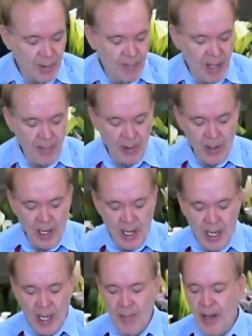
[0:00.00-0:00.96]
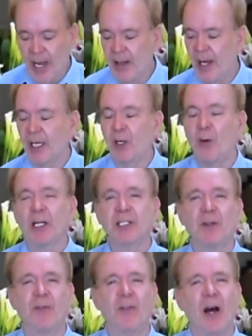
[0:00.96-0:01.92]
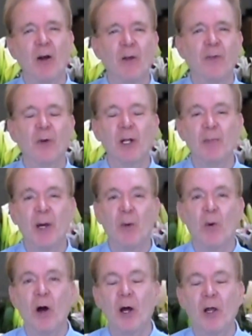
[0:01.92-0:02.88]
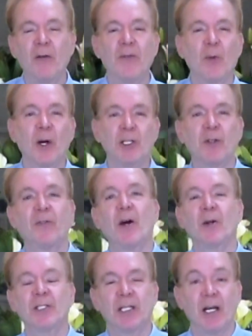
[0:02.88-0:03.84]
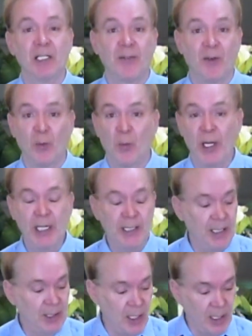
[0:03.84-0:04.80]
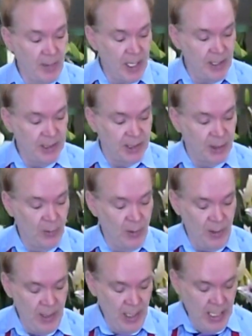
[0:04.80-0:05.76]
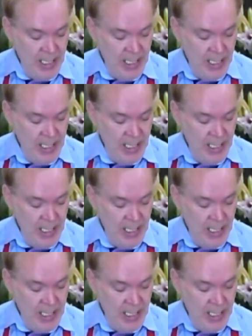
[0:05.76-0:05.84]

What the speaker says: Remember, I like Chrysler flower food in my water. If you want your flowers to last for weeks, I talk about it in school.